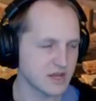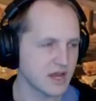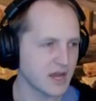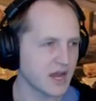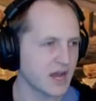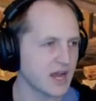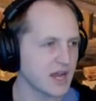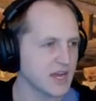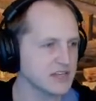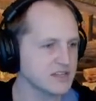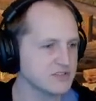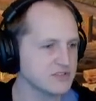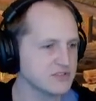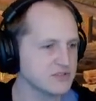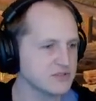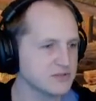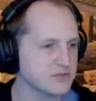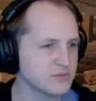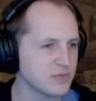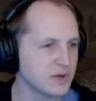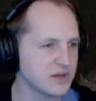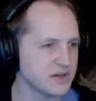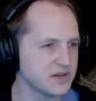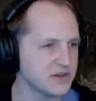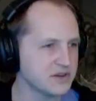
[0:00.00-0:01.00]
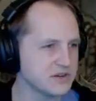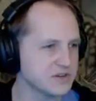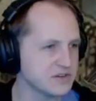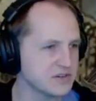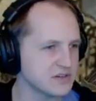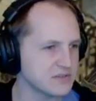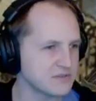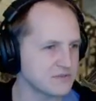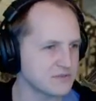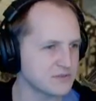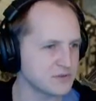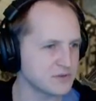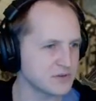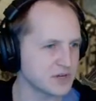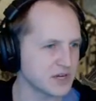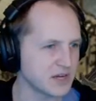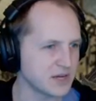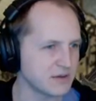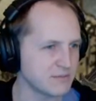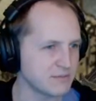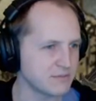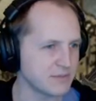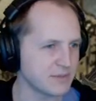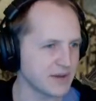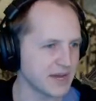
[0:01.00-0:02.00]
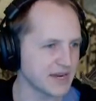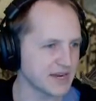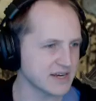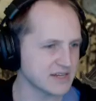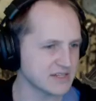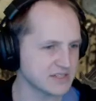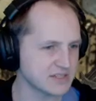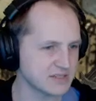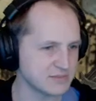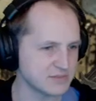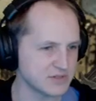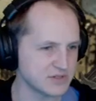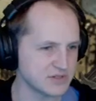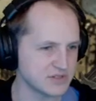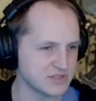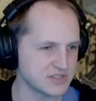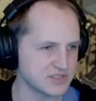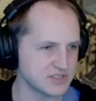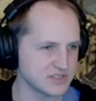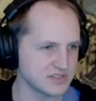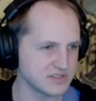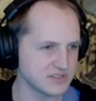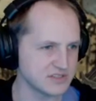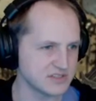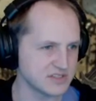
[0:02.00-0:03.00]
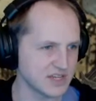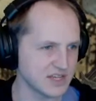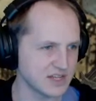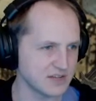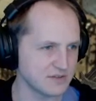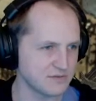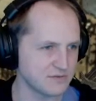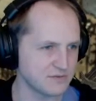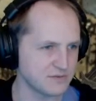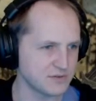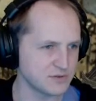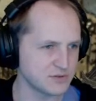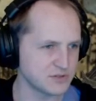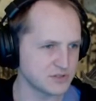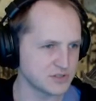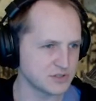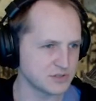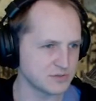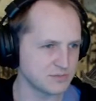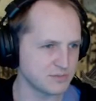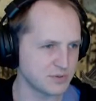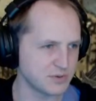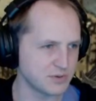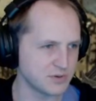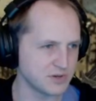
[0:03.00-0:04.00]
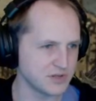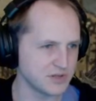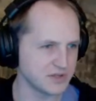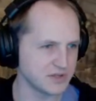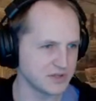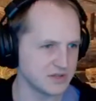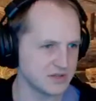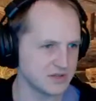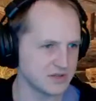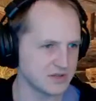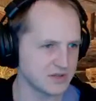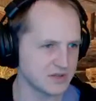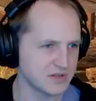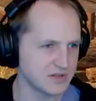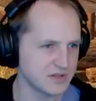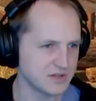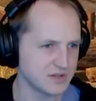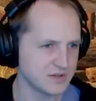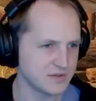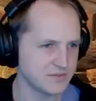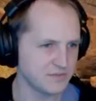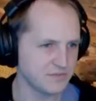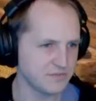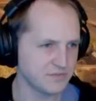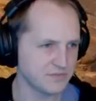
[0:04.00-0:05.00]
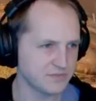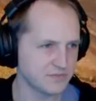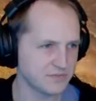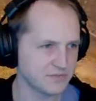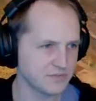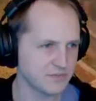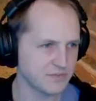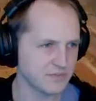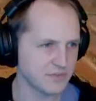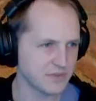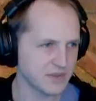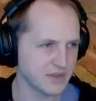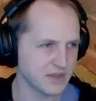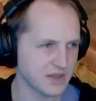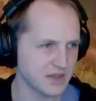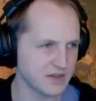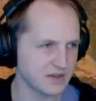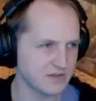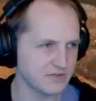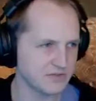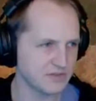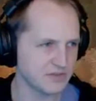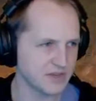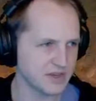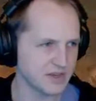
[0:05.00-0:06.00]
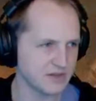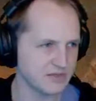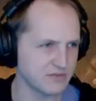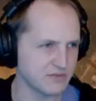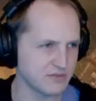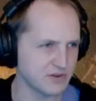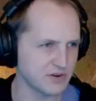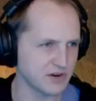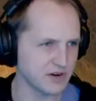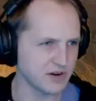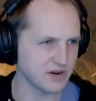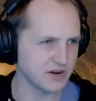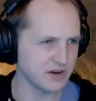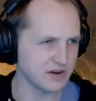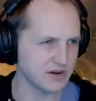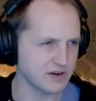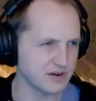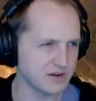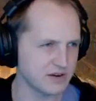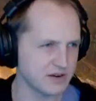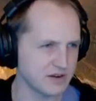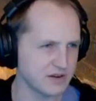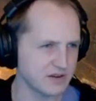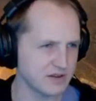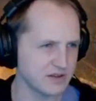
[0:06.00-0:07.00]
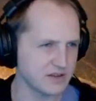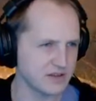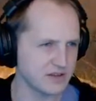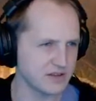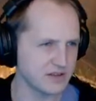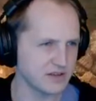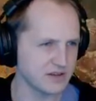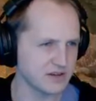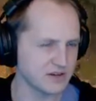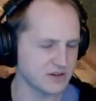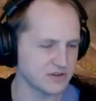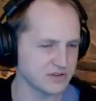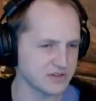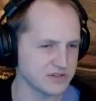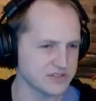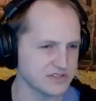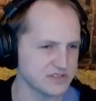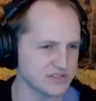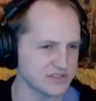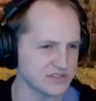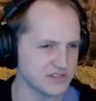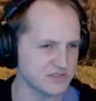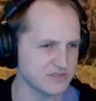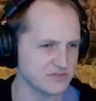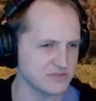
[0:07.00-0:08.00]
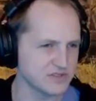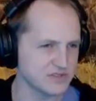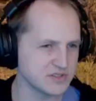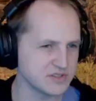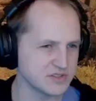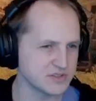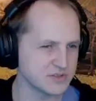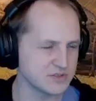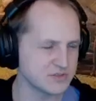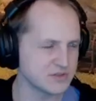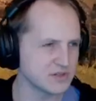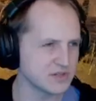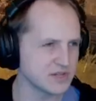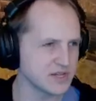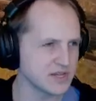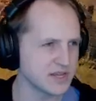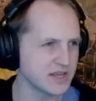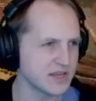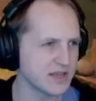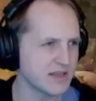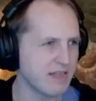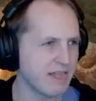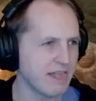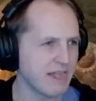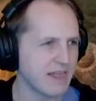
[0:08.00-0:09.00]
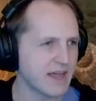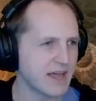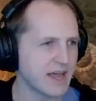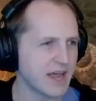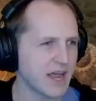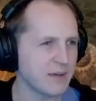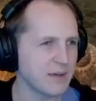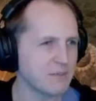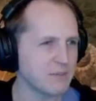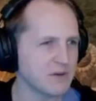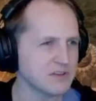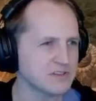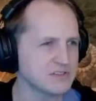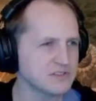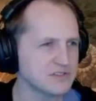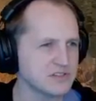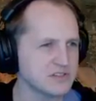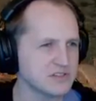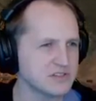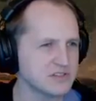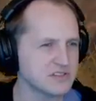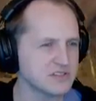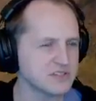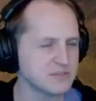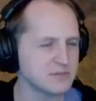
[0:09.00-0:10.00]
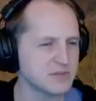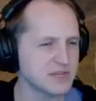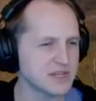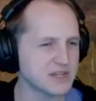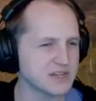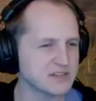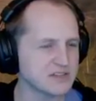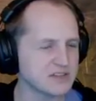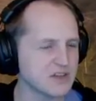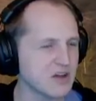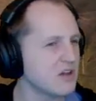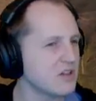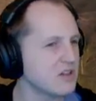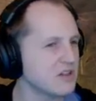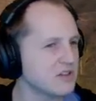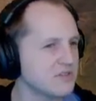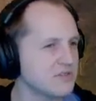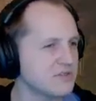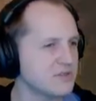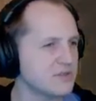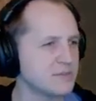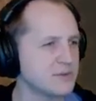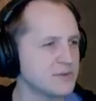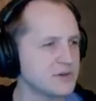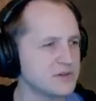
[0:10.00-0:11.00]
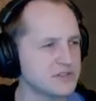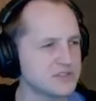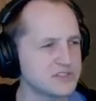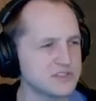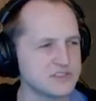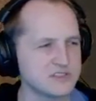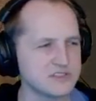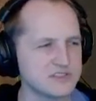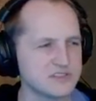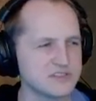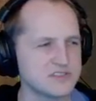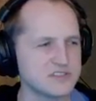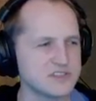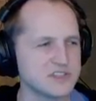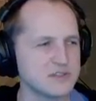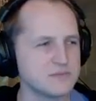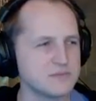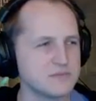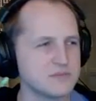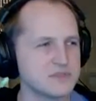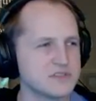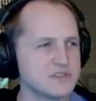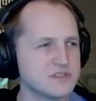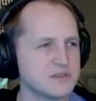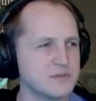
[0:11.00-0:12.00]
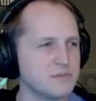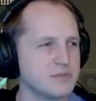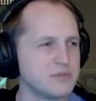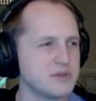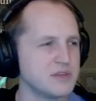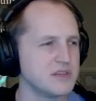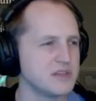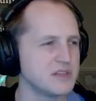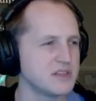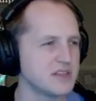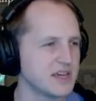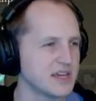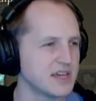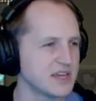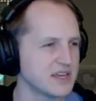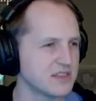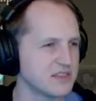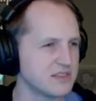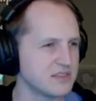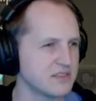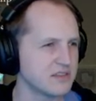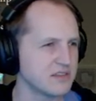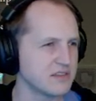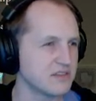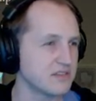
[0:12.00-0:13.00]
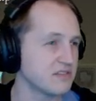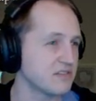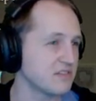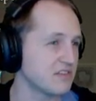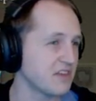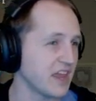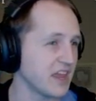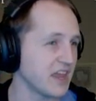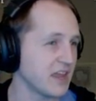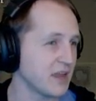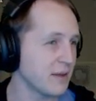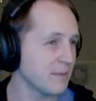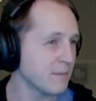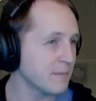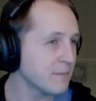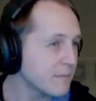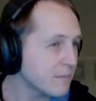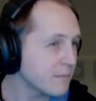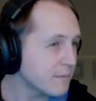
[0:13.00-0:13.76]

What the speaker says: I do wonder if you come back to merchants at a future point, if they ever get increased inventory. I'm also interested because all of the merchants seem to be like the same